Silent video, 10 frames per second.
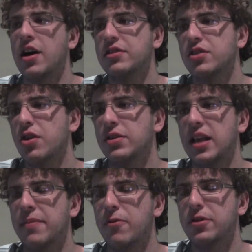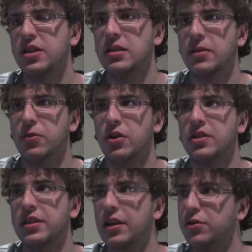So at that point, she ends up
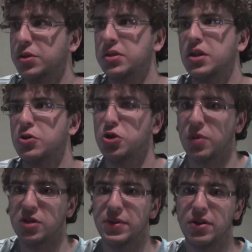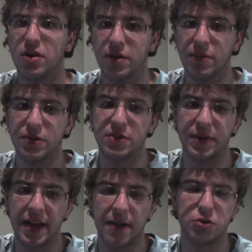realizing that her sisters must have
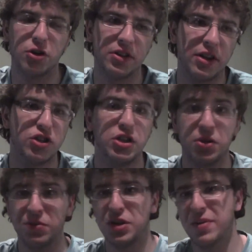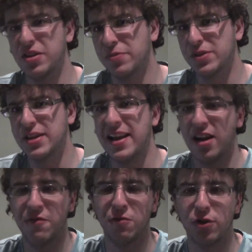been captured, and that she made the mistake
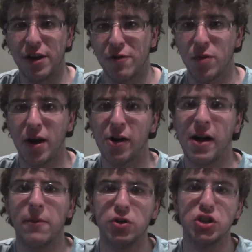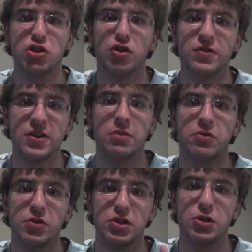of looking for a bottle cap when she should have stayed
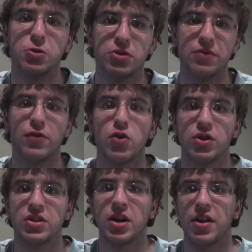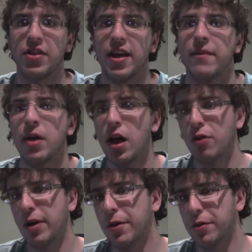with her sisters and focused on them,
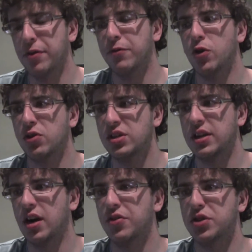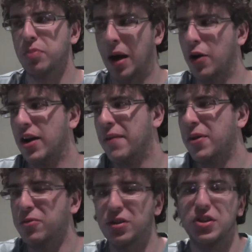rather than focusing on this bottle cap
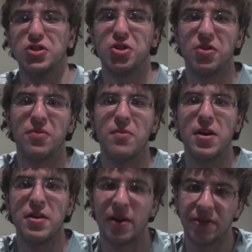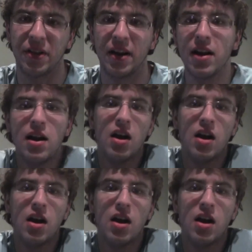that really should have been nothing.